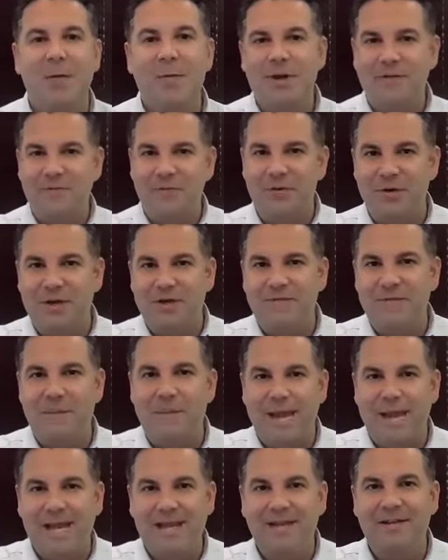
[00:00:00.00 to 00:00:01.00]
How many of you give a
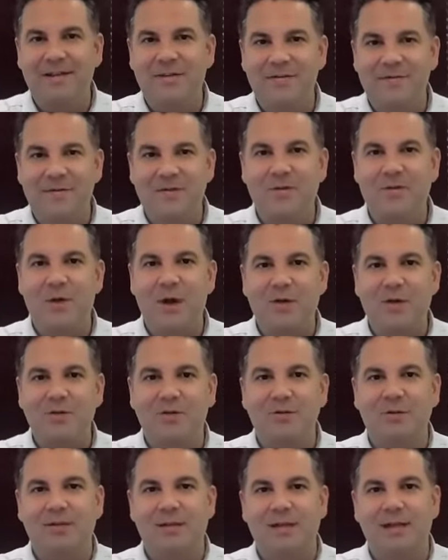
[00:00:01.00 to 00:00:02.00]
painting of a new
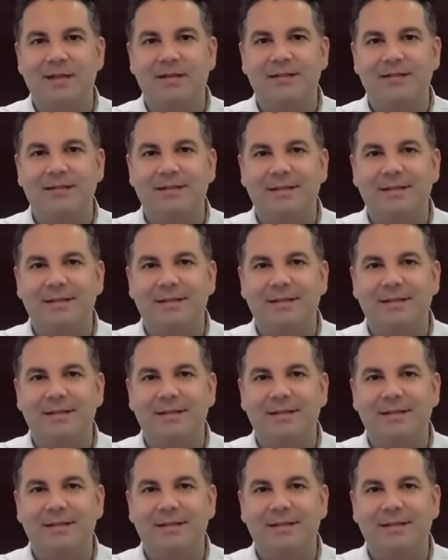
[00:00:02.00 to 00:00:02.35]
house to a client?